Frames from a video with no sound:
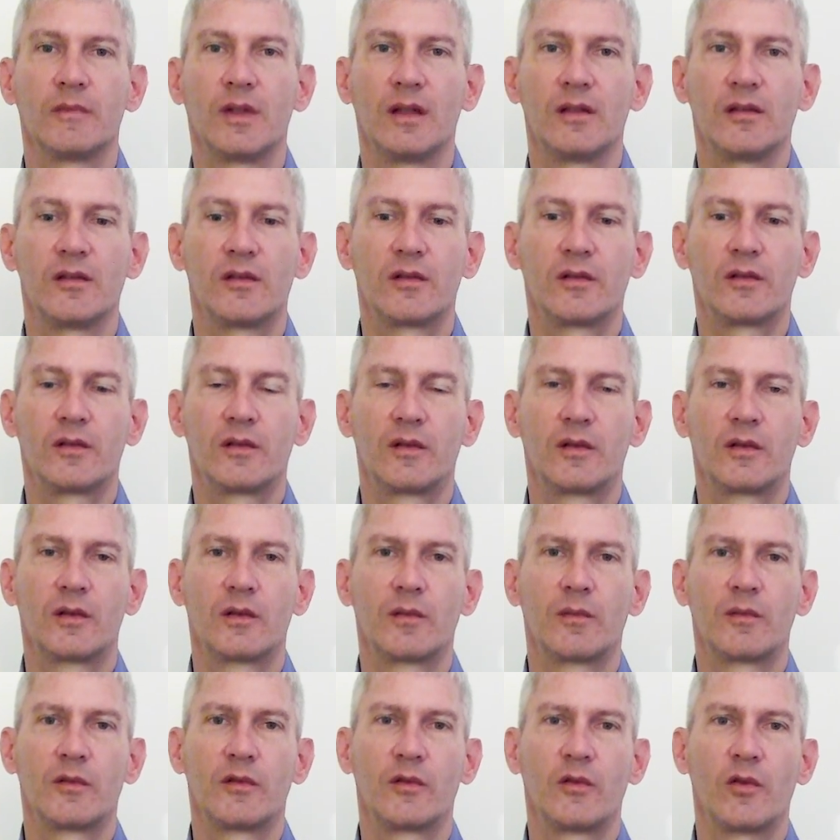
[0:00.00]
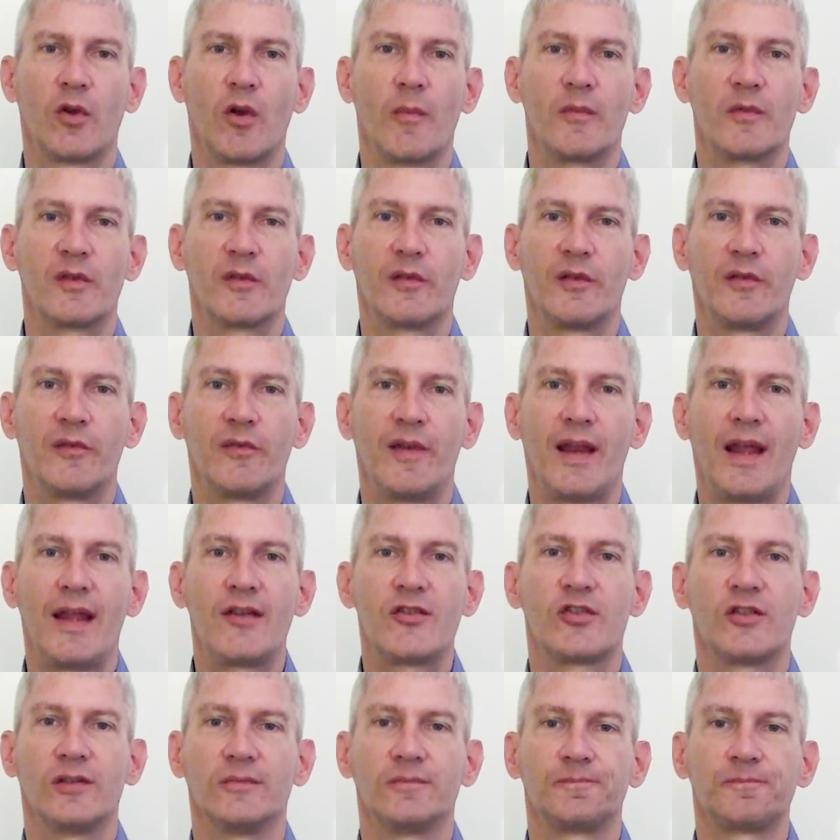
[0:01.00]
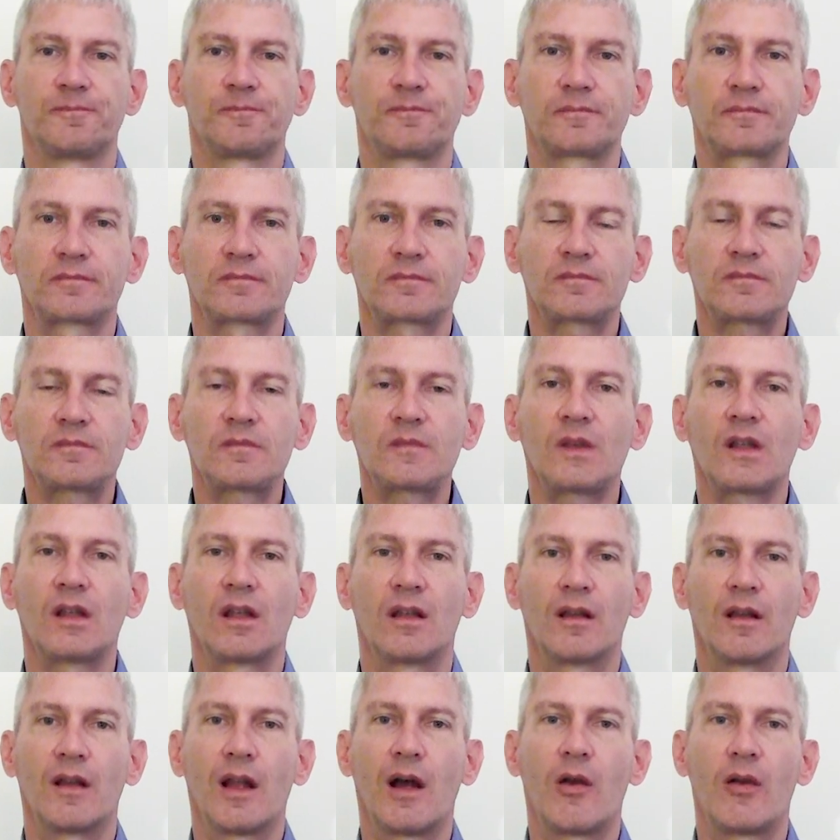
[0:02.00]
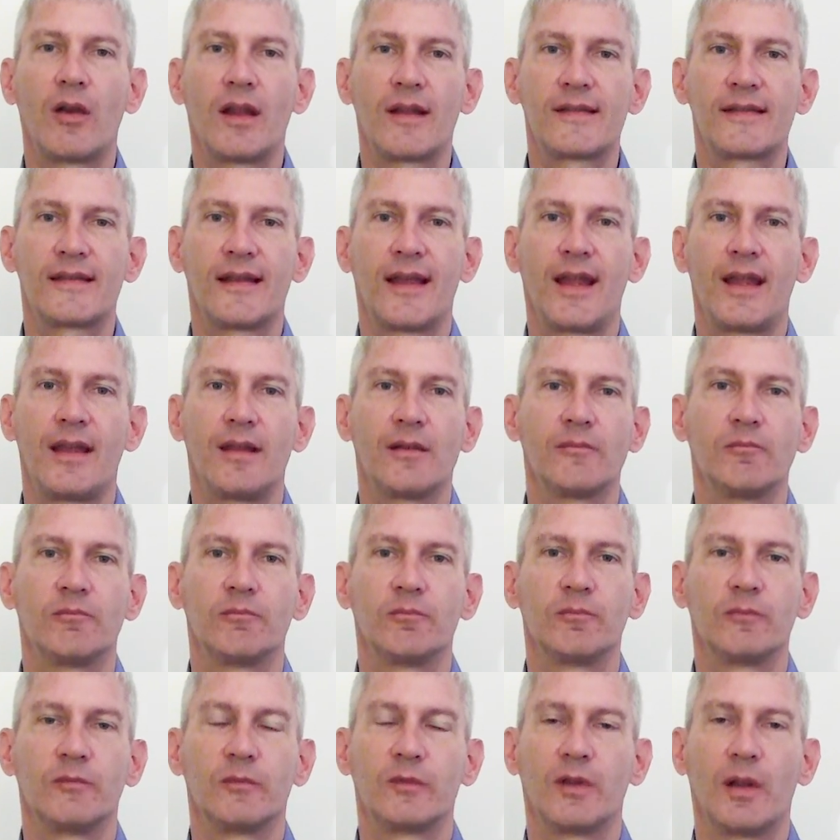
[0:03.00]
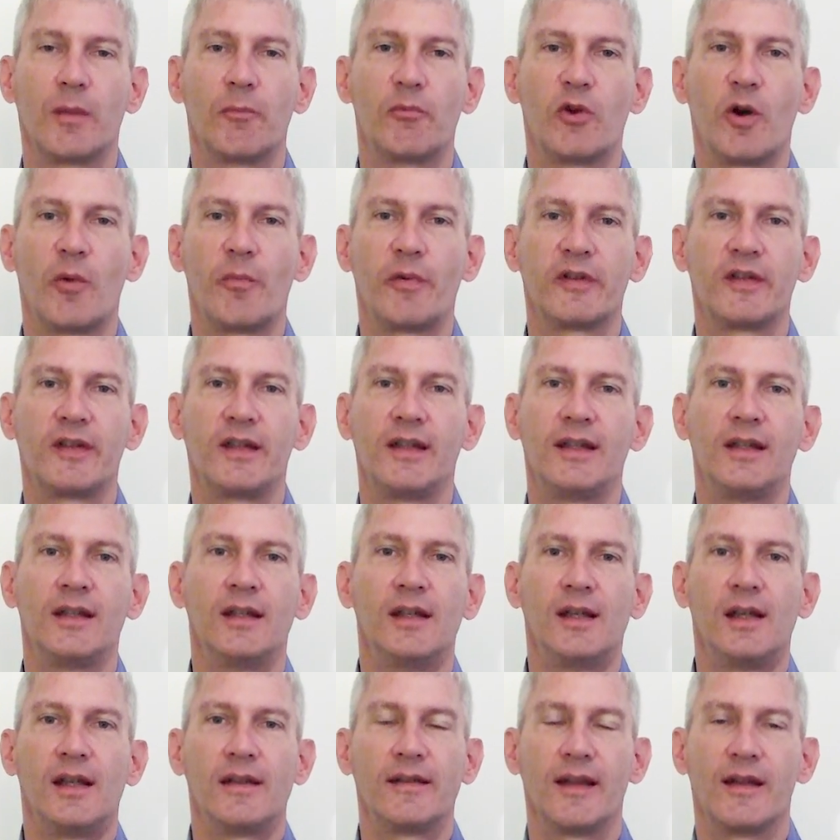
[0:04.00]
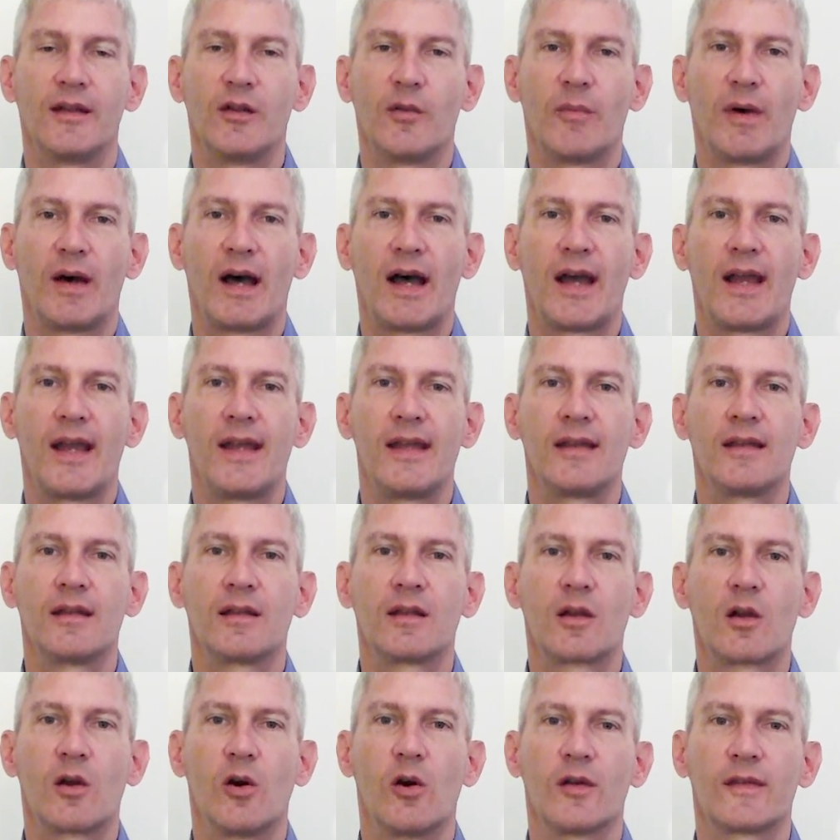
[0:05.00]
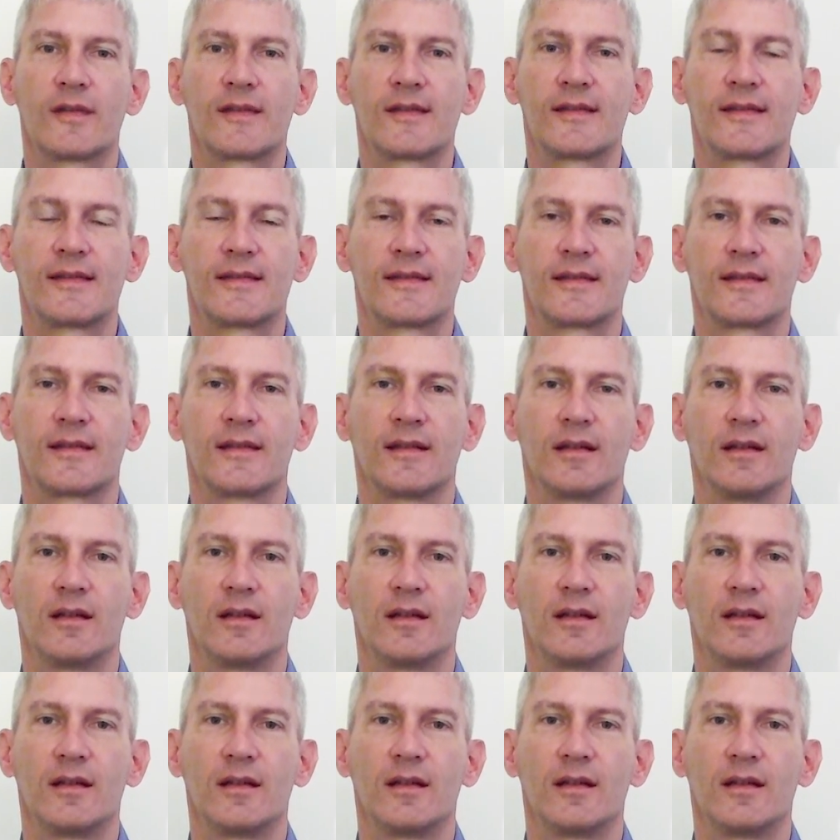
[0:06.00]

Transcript: in terms of inflation? Now let's say the property that you're buying costs